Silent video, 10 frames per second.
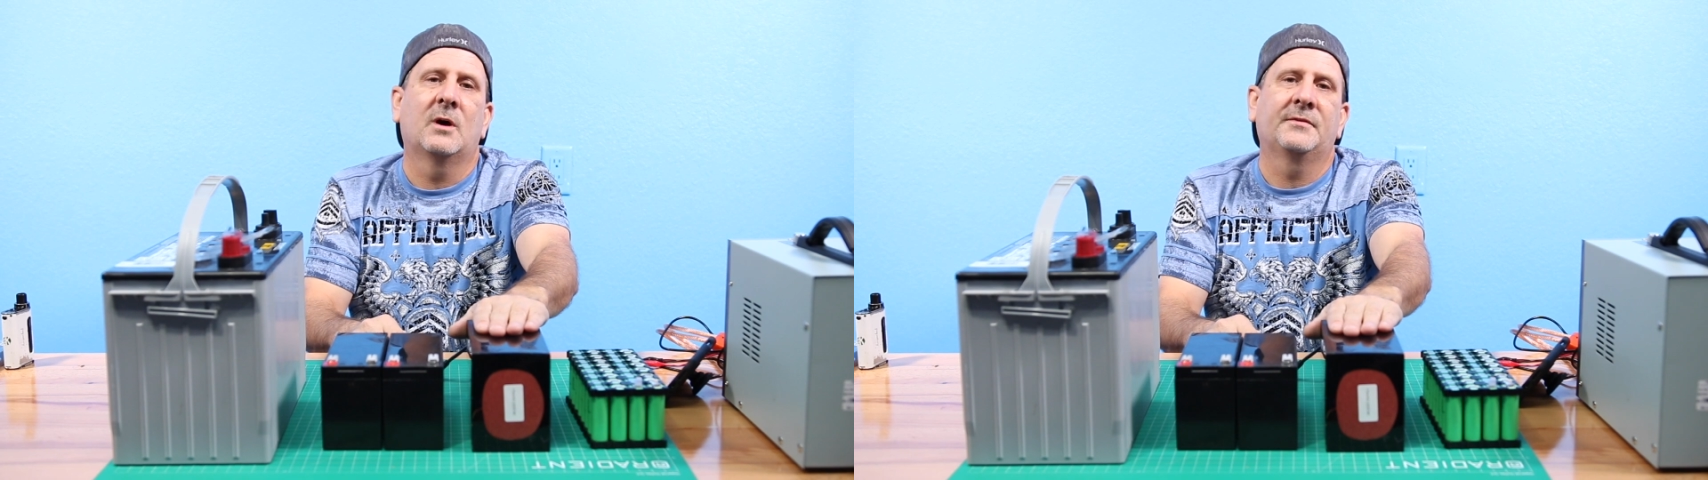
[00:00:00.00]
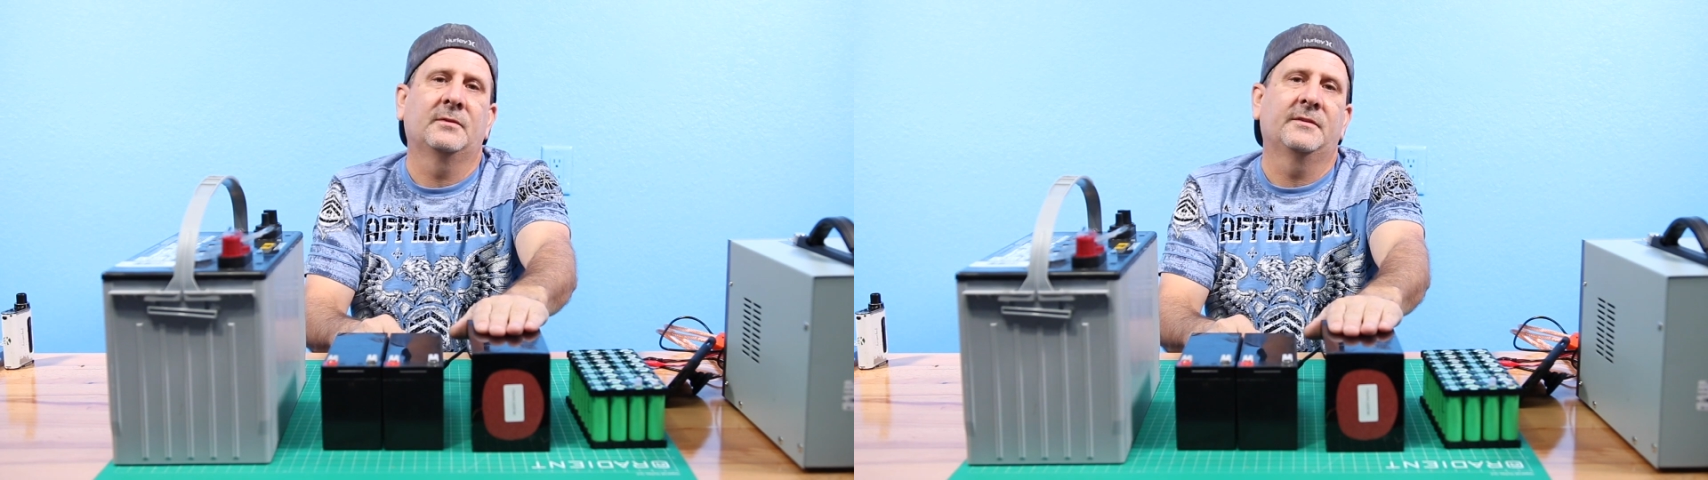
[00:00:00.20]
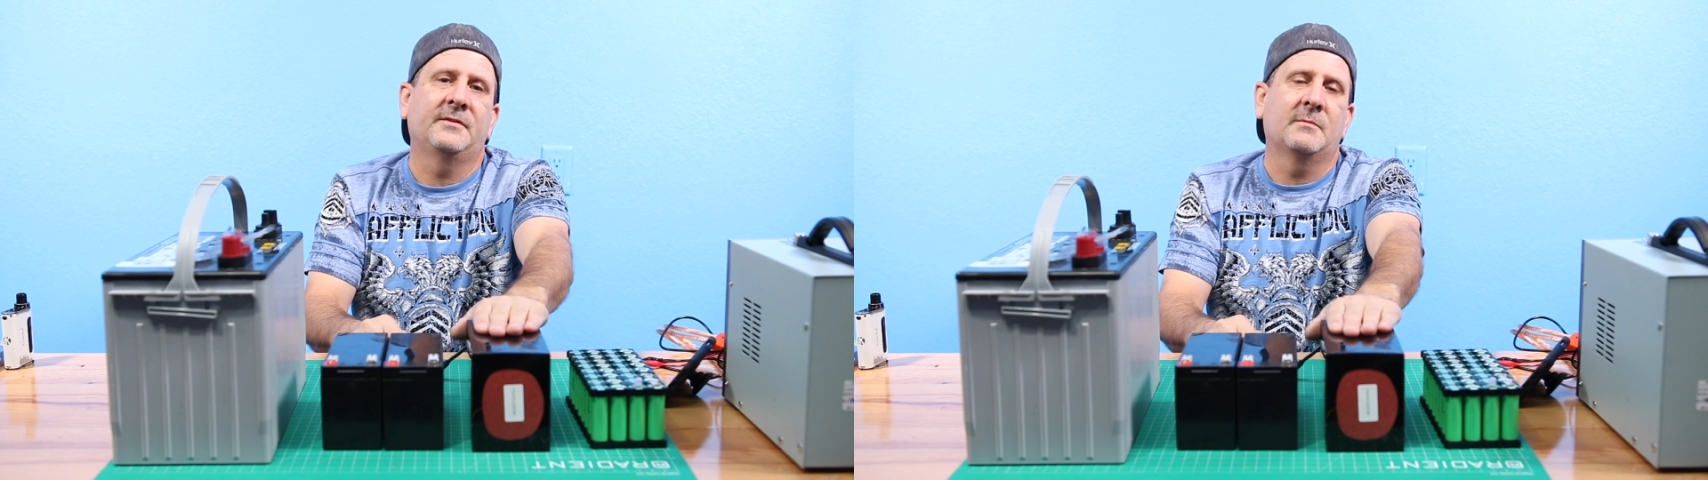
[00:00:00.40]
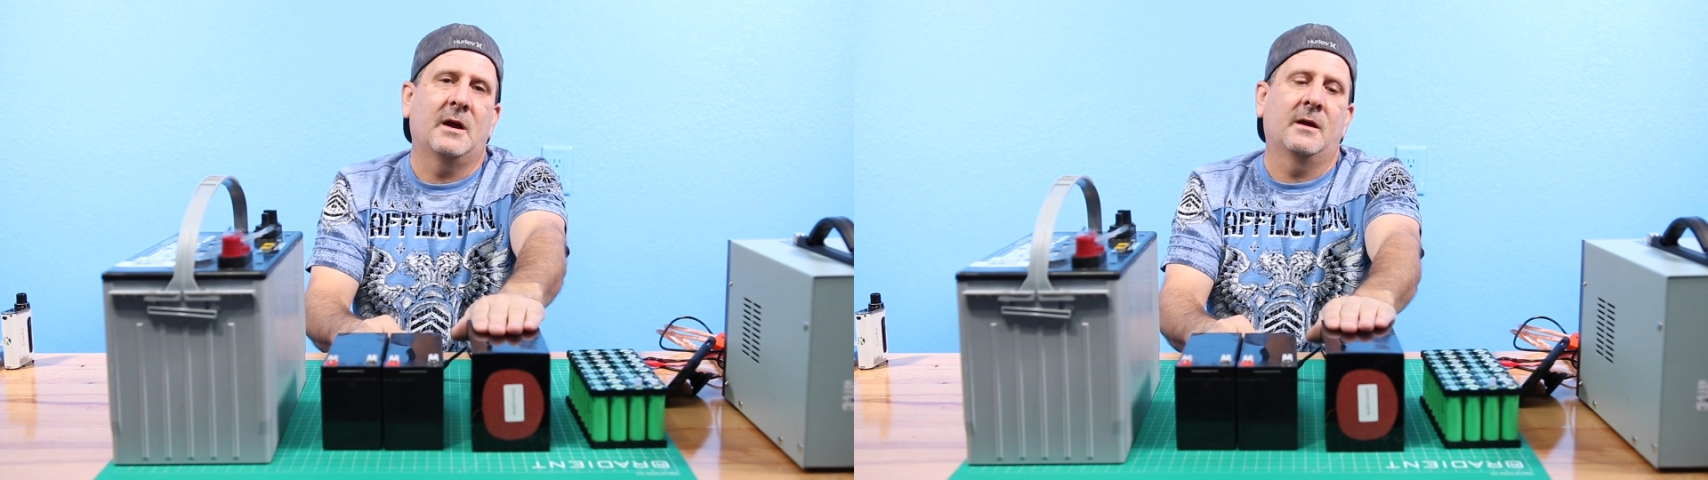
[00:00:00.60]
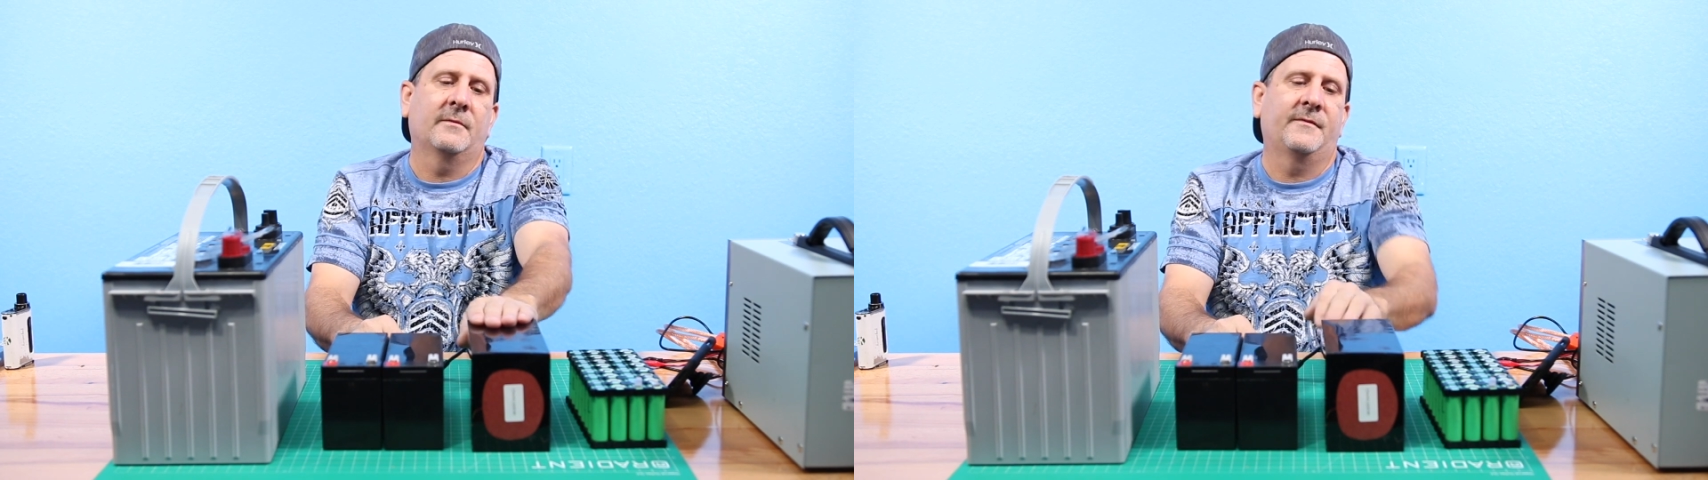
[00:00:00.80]
want the lithium
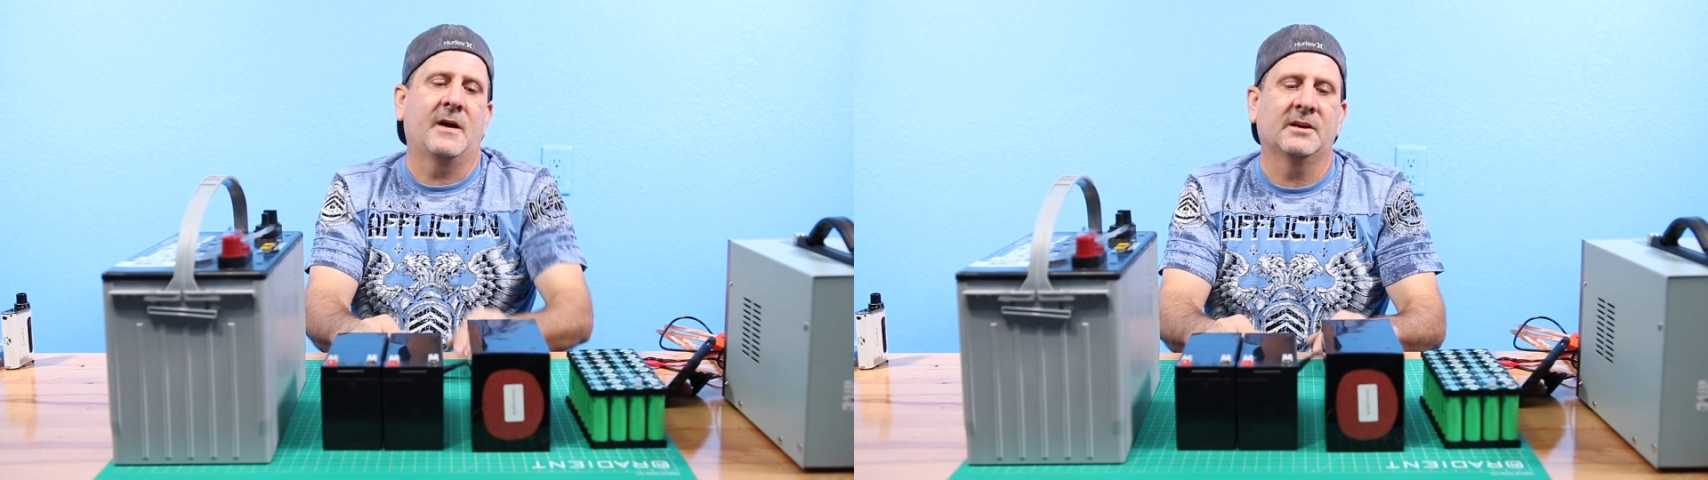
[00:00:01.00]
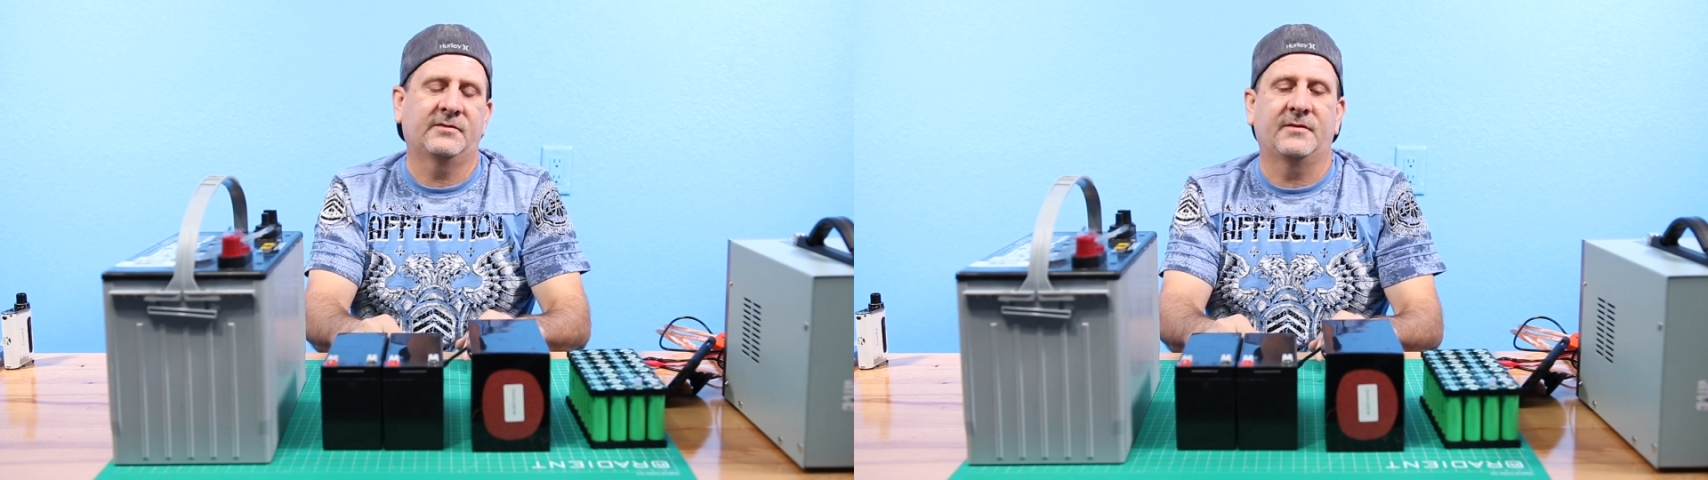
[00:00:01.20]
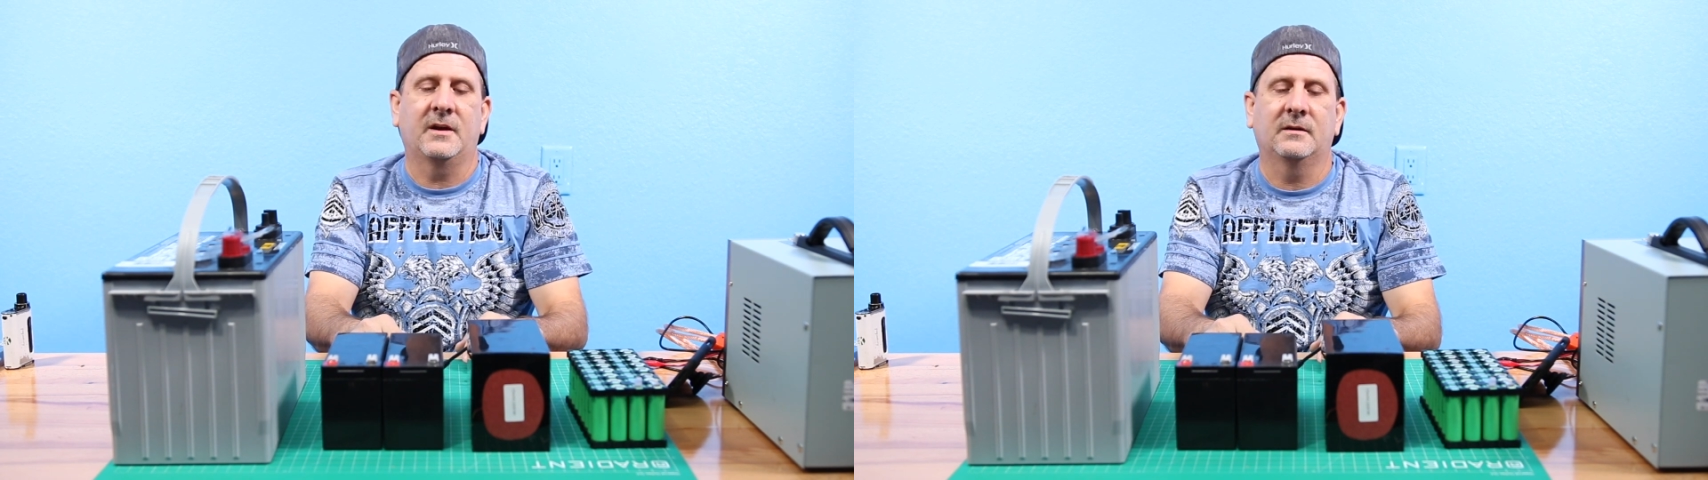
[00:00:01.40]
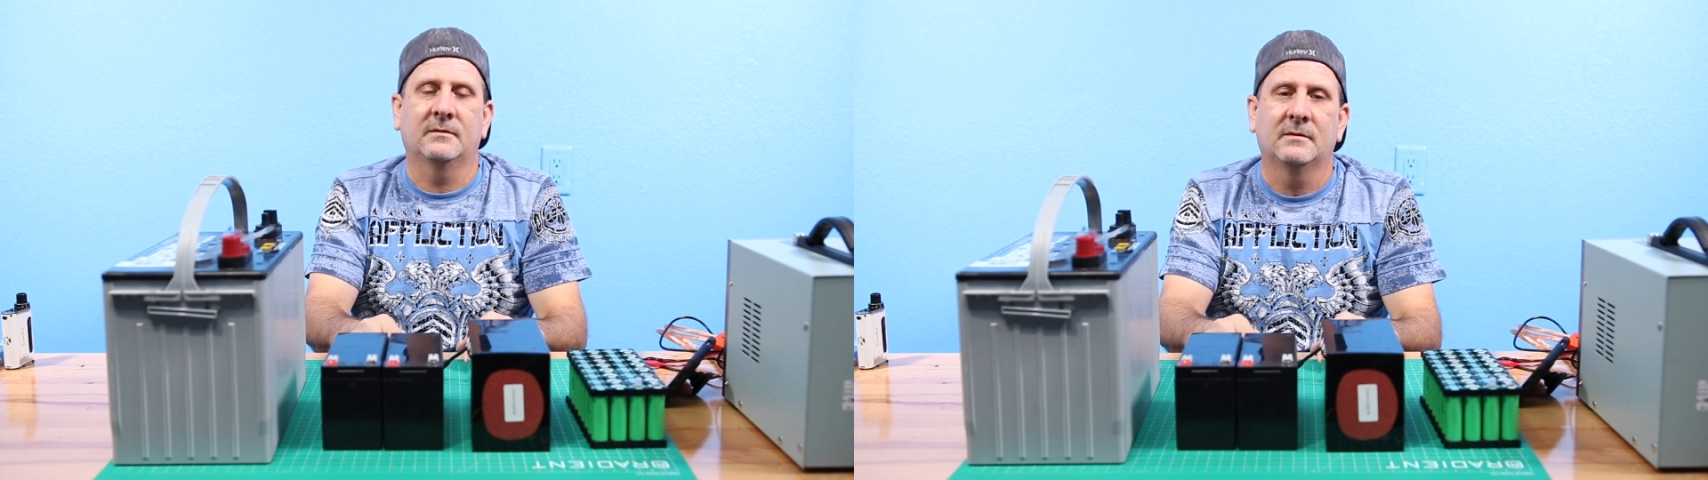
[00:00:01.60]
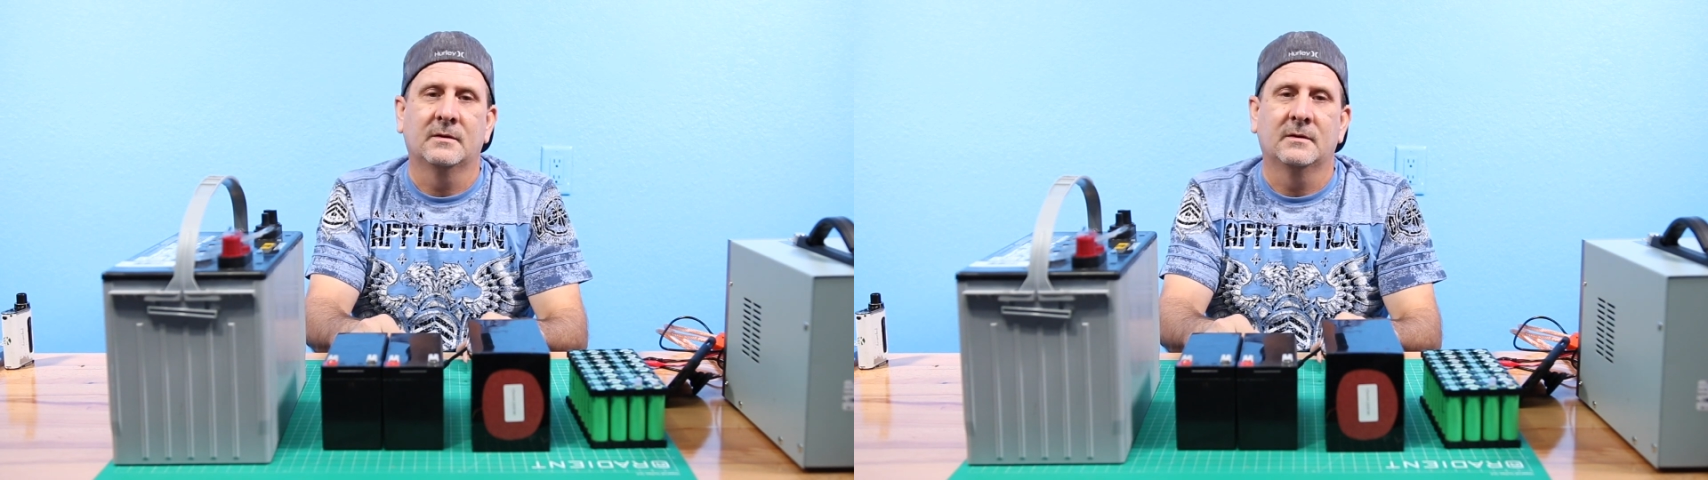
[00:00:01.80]
iron phosphate.